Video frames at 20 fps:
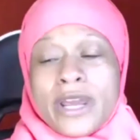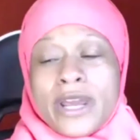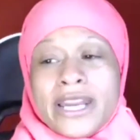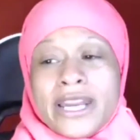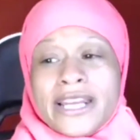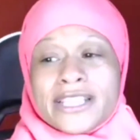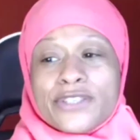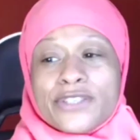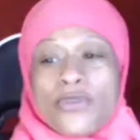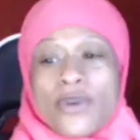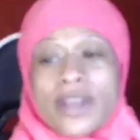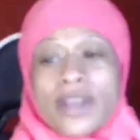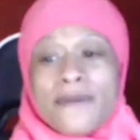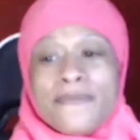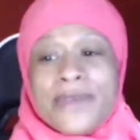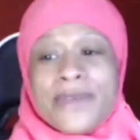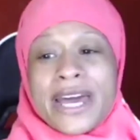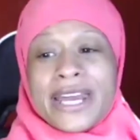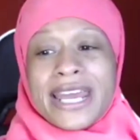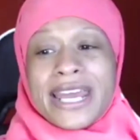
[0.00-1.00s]
Reading is
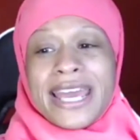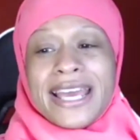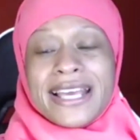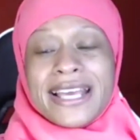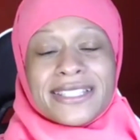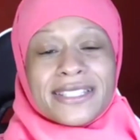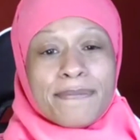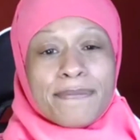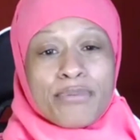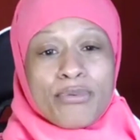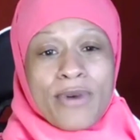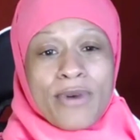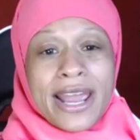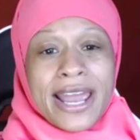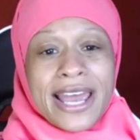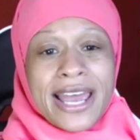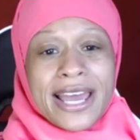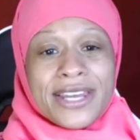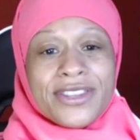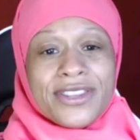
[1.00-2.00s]
freedom. That is the
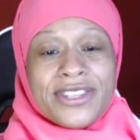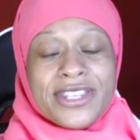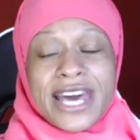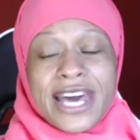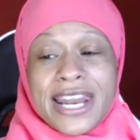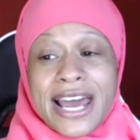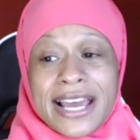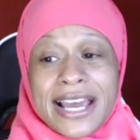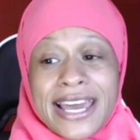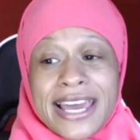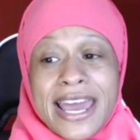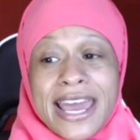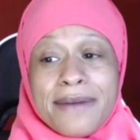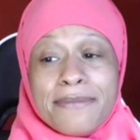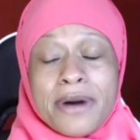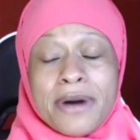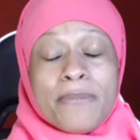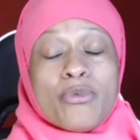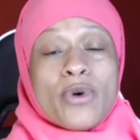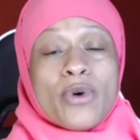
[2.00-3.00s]
brand that I
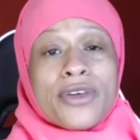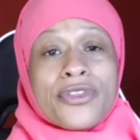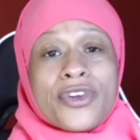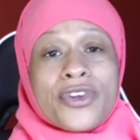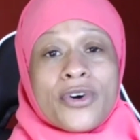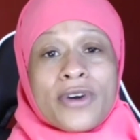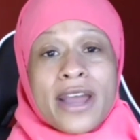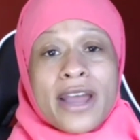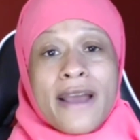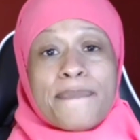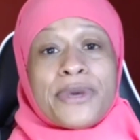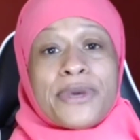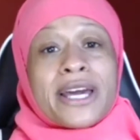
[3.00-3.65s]
came up with. Okay.